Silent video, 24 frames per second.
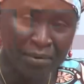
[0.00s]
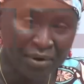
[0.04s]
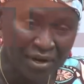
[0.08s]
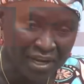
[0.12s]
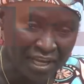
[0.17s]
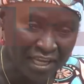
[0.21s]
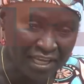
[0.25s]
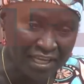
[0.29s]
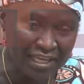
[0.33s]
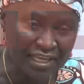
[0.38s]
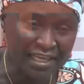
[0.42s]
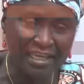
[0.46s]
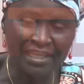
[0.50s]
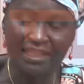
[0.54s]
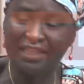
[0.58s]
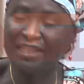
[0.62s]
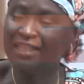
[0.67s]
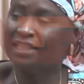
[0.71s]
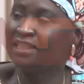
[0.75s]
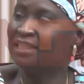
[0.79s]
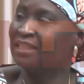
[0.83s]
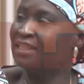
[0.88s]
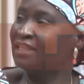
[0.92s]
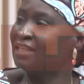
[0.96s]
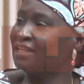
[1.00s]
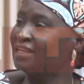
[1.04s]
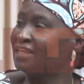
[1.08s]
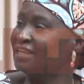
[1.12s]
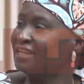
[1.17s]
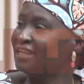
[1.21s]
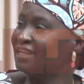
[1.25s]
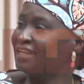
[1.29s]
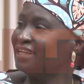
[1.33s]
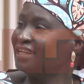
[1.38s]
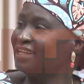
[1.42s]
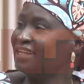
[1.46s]
bring in
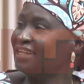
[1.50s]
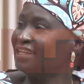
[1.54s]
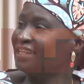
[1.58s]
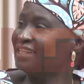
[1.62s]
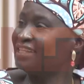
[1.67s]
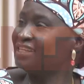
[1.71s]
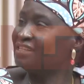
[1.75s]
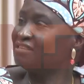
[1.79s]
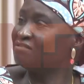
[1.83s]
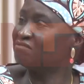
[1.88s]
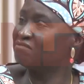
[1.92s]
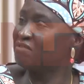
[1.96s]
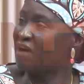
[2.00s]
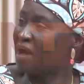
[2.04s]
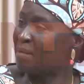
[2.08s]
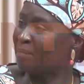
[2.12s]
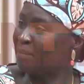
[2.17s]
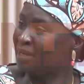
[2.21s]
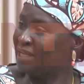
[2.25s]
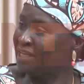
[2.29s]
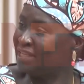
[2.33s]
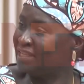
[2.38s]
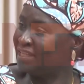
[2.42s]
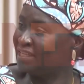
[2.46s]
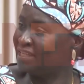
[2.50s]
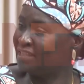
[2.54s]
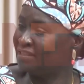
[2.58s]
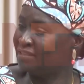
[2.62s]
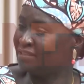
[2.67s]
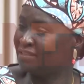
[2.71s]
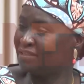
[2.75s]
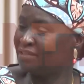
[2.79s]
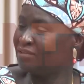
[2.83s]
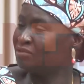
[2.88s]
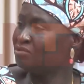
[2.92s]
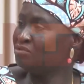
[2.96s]
this family thing,
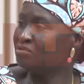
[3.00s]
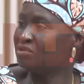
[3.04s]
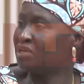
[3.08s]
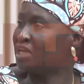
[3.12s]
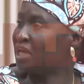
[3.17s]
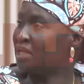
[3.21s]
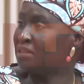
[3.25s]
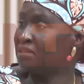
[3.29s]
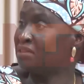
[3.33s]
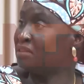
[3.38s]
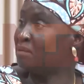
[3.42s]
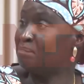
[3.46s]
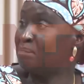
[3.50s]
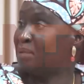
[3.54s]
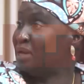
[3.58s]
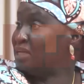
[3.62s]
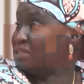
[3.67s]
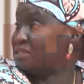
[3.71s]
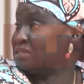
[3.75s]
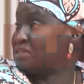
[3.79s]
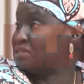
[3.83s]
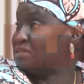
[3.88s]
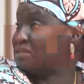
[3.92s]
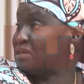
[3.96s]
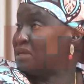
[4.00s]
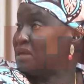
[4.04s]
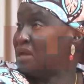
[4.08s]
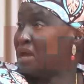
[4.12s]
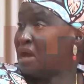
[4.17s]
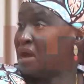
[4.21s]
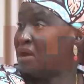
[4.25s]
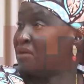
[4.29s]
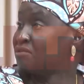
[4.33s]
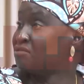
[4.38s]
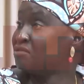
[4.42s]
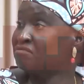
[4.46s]
you get the best
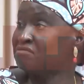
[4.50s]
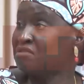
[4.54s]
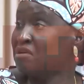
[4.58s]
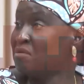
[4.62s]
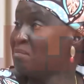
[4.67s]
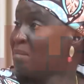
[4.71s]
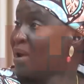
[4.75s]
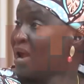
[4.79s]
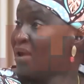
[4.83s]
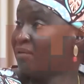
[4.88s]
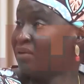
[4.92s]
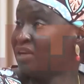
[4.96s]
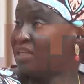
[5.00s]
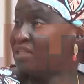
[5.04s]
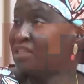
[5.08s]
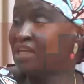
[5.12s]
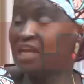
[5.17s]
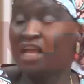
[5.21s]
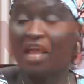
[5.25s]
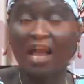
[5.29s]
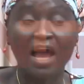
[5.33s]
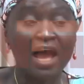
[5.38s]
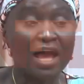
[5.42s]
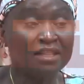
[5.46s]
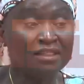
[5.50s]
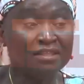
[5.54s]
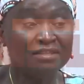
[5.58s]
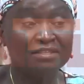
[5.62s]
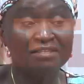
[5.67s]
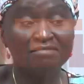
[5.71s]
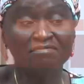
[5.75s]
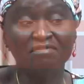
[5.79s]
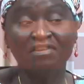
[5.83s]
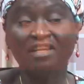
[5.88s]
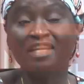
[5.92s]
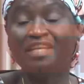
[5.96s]
out of your marriage. And the
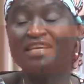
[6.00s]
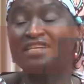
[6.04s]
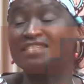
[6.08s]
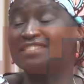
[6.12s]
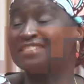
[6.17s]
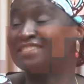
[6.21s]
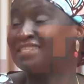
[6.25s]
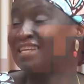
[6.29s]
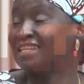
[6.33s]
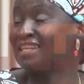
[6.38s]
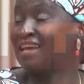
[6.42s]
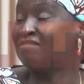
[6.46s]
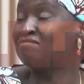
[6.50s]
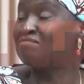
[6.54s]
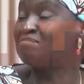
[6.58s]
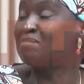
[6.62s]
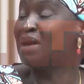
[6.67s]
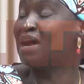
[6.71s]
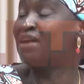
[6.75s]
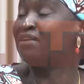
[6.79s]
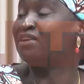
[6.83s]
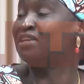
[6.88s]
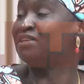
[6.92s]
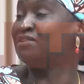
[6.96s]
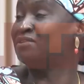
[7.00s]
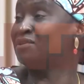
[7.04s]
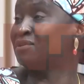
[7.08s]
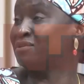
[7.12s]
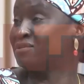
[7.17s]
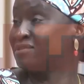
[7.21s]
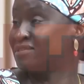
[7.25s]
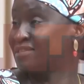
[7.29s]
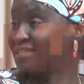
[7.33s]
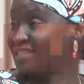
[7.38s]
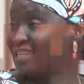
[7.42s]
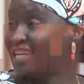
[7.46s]
civilians that have married
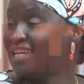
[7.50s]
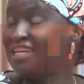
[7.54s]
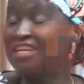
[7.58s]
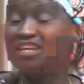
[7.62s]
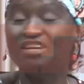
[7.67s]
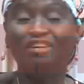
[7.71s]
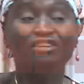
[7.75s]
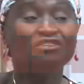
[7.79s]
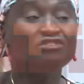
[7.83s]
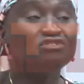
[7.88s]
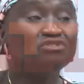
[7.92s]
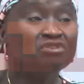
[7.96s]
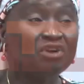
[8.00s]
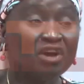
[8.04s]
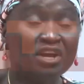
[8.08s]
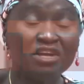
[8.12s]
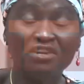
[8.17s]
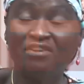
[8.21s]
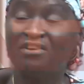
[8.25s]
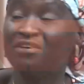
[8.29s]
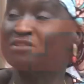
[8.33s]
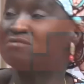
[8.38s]
us enjoyed